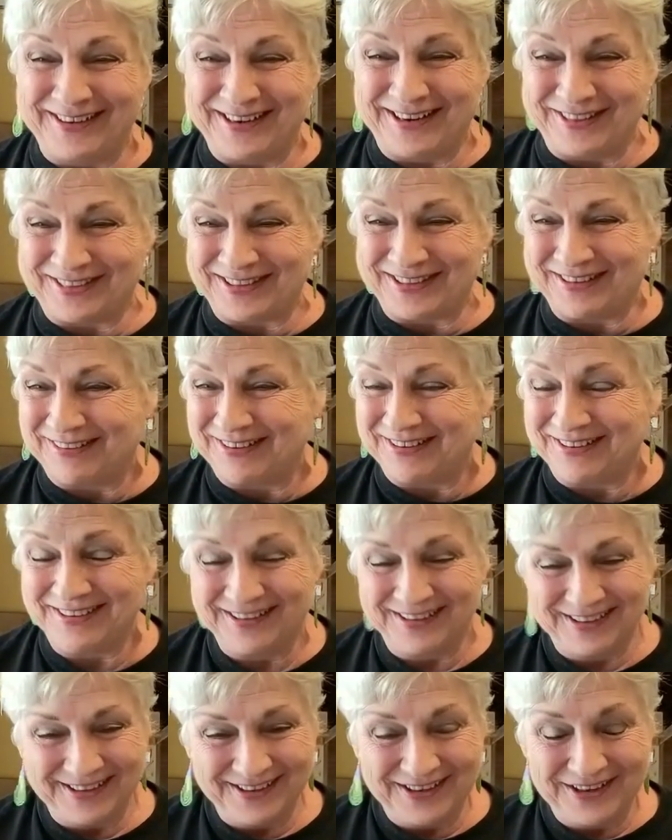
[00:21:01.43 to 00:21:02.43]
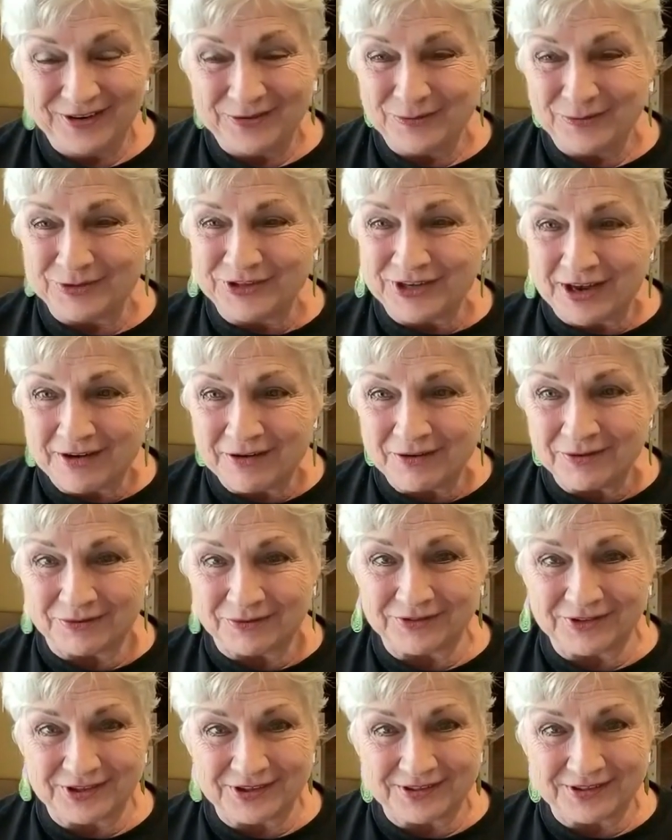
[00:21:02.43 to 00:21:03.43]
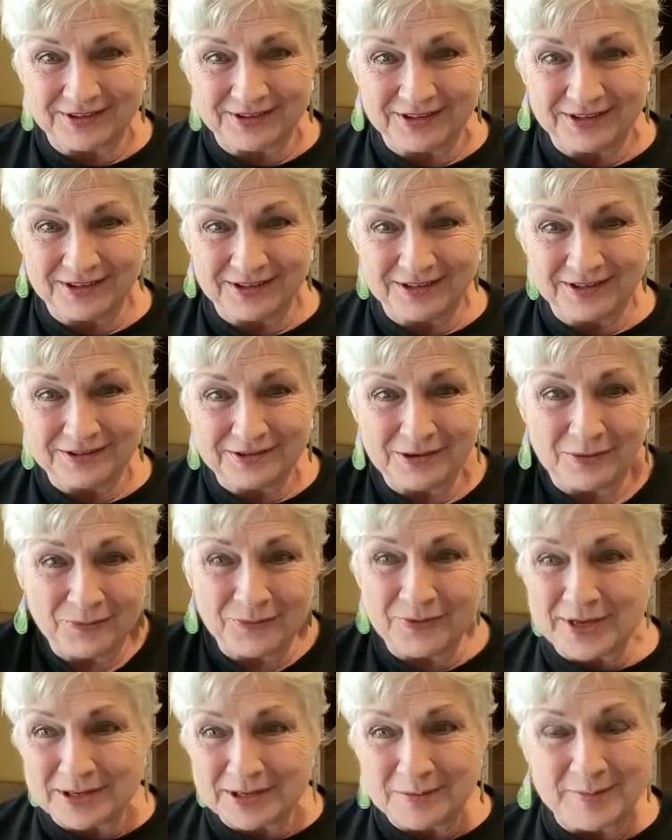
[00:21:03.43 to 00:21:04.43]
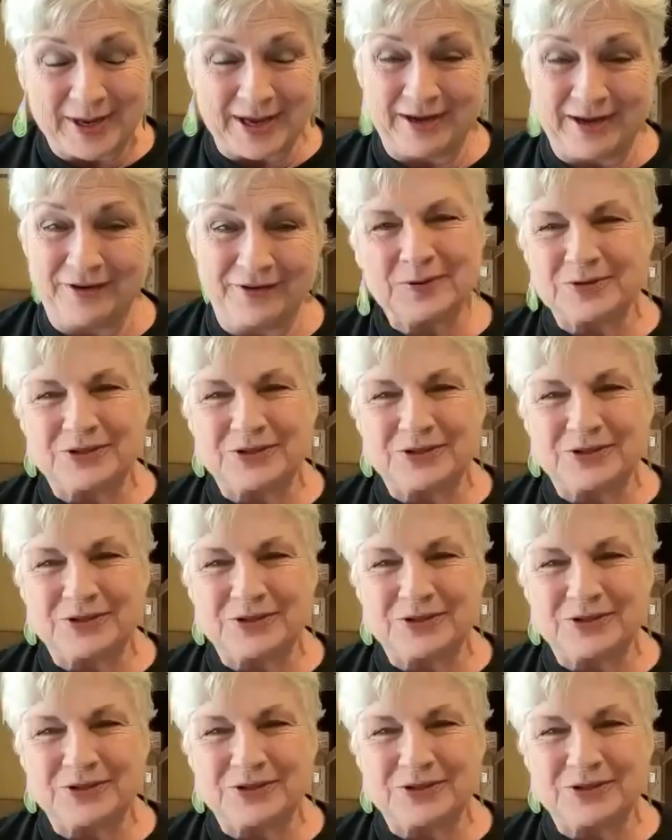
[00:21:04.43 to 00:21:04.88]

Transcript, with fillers: And thought, well, don't, don't read about. Her.